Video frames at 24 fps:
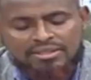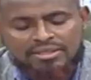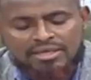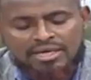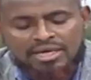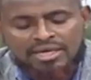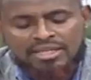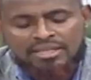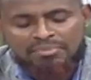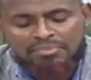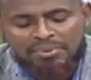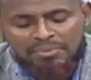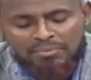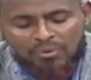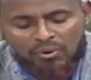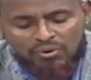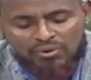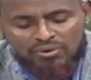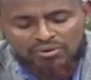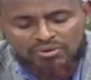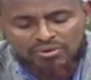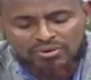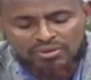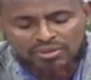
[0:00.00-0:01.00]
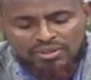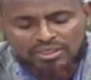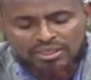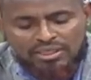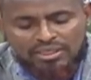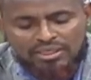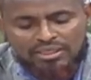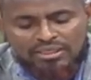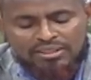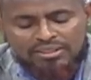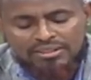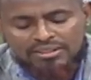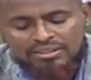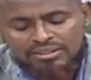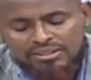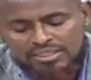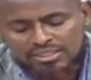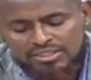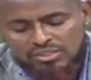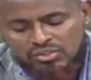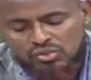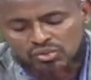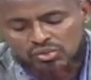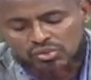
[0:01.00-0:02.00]
Are the people.
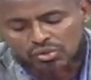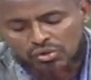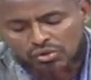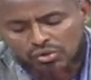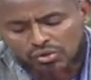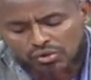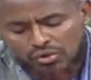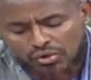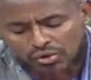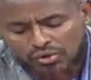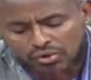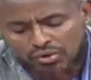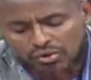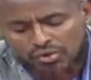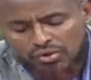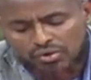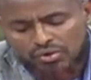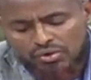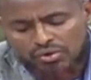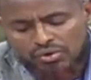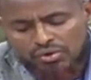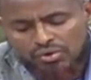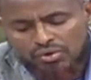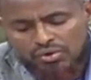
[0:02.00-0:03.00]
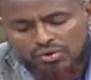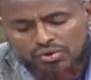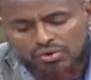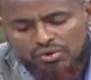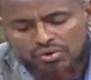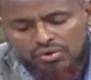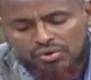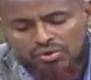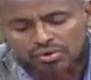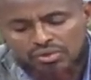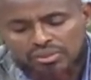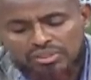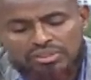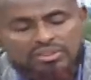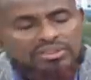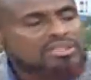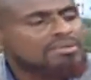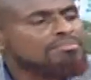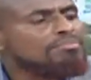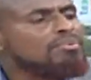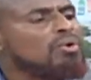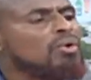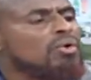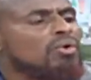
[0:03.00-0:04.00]
Sonko is
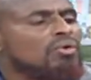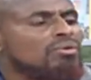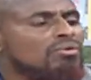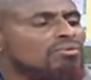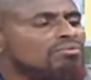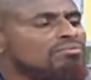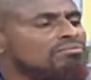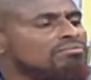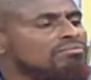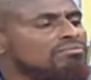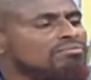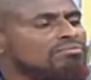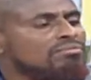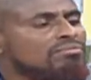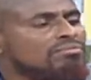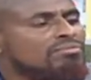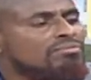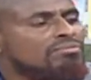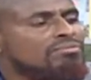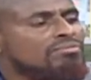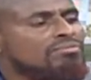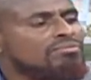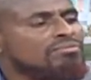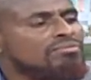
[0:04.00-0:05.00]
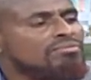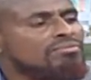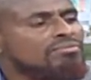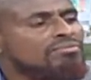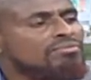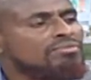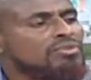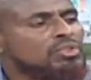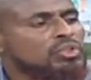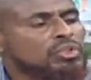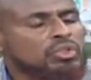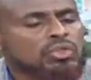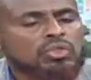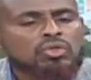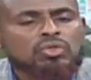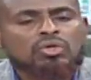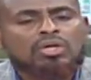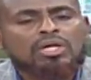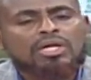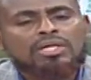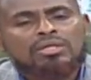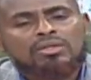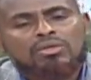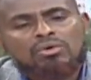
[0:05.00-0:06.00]
simple. Sonko
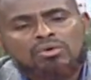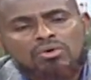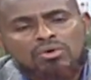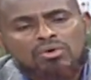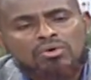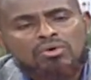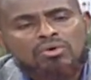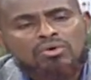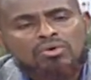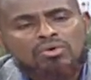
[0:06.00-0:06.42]
can go